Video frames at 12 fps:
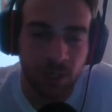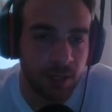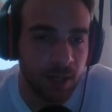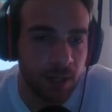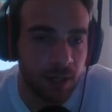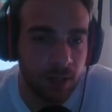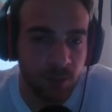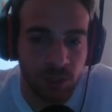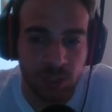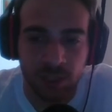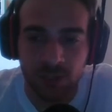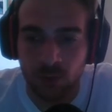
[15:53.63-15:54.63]
card,
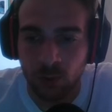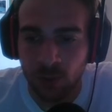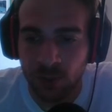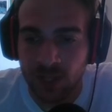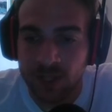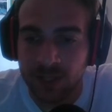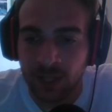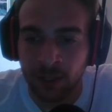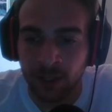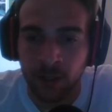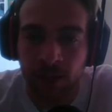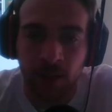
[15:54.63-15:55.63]
which is Urza
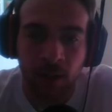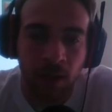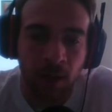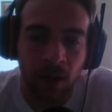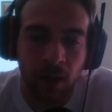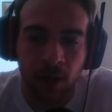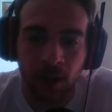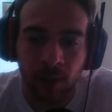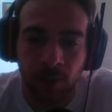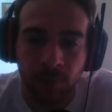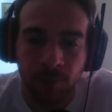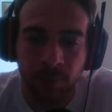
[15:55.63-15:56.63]
Saga.
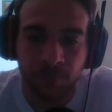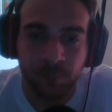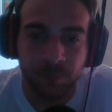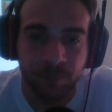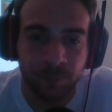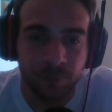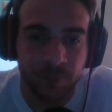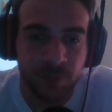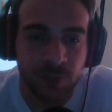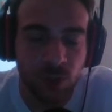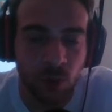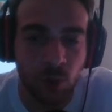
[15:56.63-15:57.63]

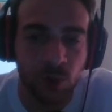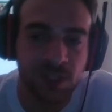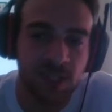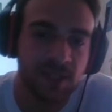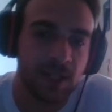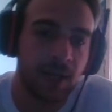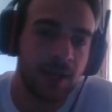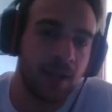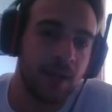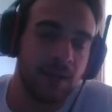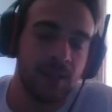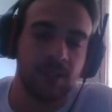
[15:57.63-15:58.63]
So Urza
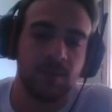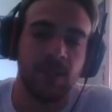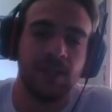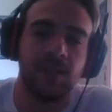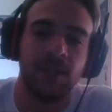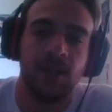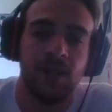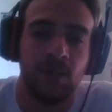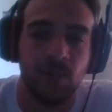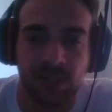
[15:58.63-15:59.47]
Saga is basically what's